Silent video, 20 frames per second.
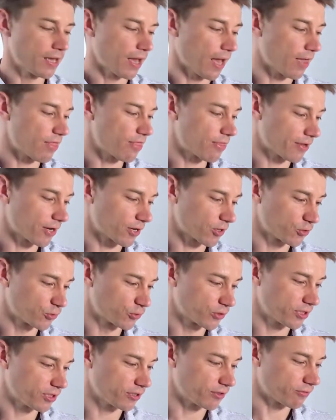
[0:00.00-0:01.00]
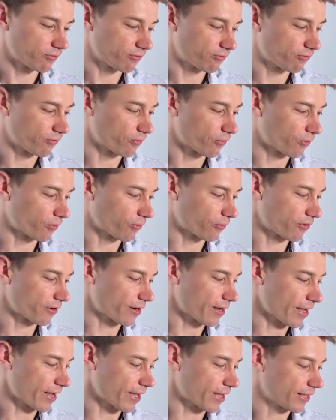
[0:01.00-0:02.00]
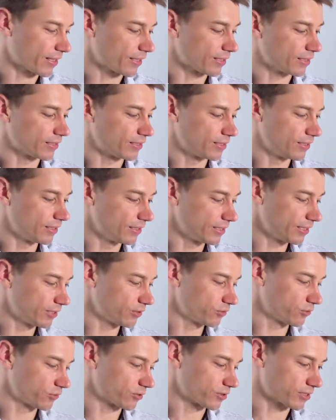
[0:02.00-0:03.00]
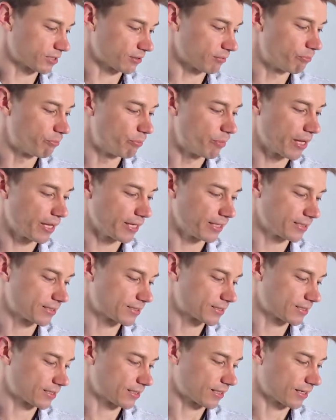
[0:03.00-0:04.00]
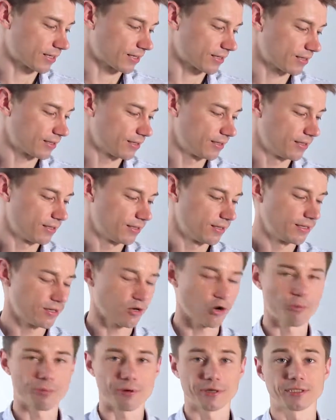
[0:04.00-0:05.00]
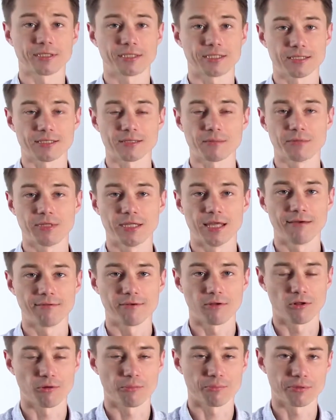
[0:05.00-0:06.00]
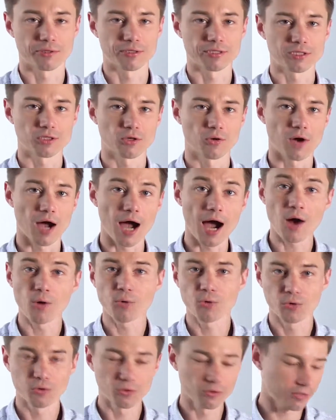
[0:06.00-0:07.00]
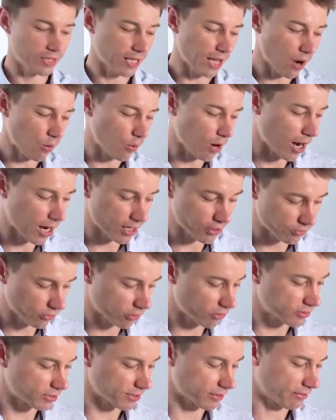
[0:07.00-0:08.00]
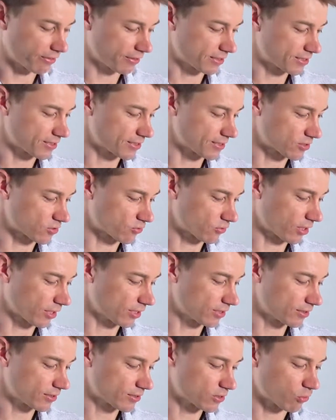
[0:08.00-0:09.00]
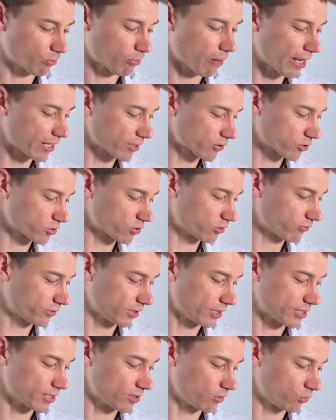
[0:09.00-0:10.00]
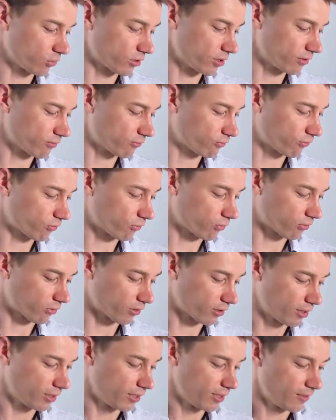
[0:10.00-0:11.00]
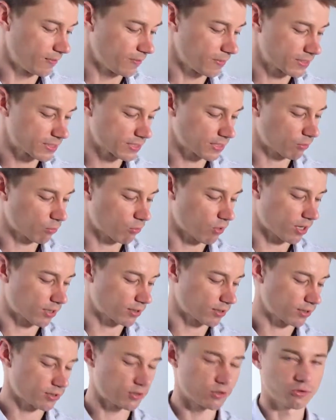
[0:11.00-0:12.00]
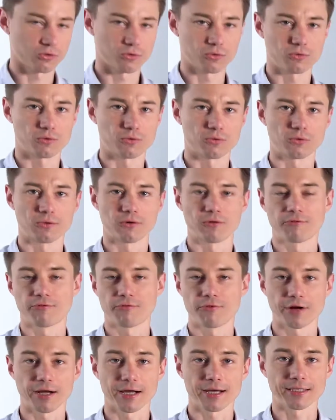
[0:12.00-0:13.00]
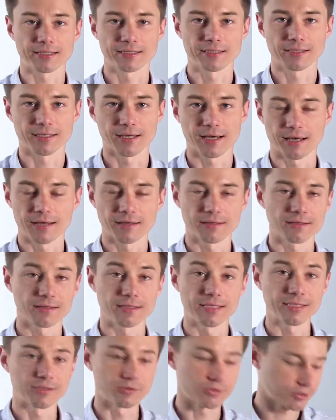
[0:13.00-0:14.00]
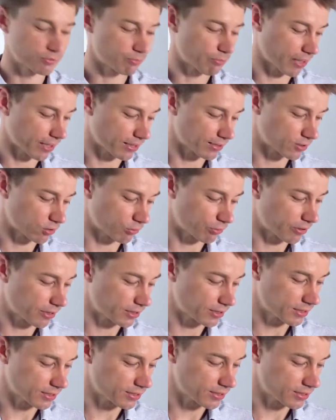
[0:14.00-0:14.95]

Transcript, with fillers: and they are looking for a Linux-based operating system developer. So how cool, how ironic this is, right? So Microsoft is looking for someone to write a Linux-based operating